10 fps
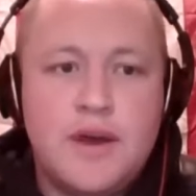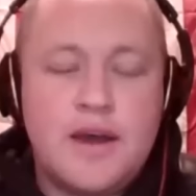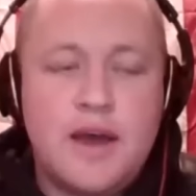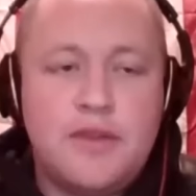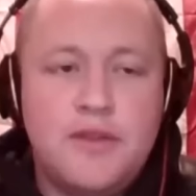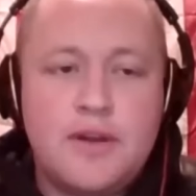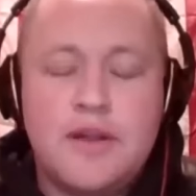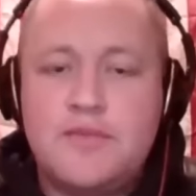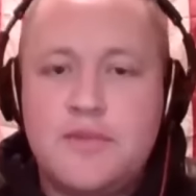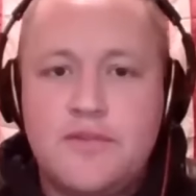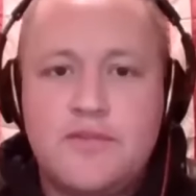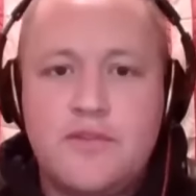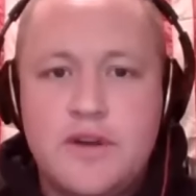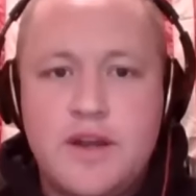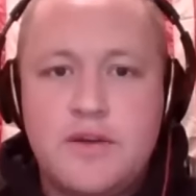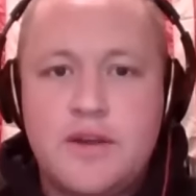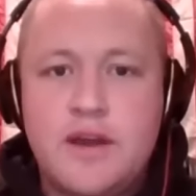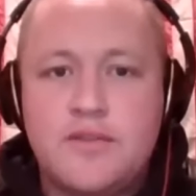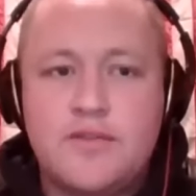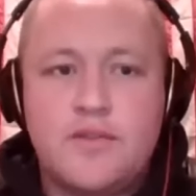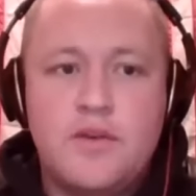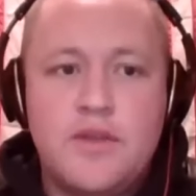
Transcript: I thought Clemson started out kind of slow.